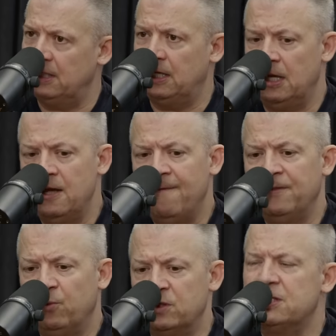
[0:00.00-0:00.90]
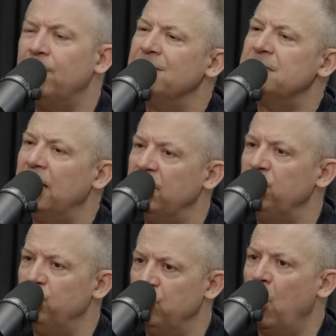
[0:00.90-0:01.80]
Like when someone is letting
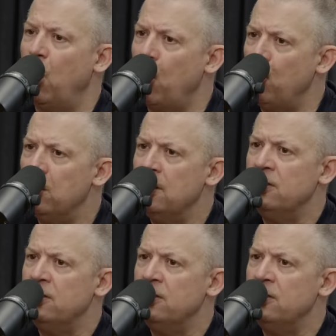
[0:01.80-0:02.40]
you know